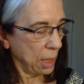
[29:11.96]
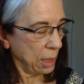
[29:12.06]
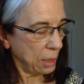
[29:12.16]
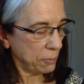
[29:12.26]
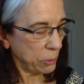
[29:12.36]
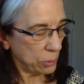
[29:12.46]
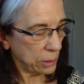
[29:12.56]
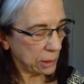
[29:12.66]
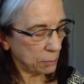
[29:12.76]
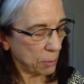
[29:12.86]

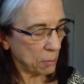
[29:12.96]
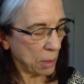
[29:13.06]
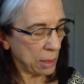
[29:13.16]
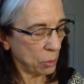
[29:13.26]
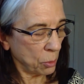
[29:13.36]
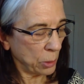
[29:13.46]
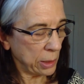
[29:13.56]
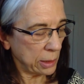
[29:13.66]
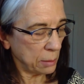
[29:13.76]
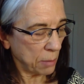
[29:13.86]
Influenced by my
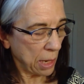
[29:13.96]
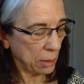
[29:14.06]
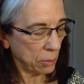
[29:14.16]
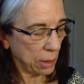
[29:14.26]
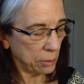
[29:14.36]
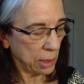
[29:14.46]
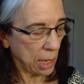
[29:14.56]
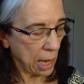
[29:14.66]
Norwegian background and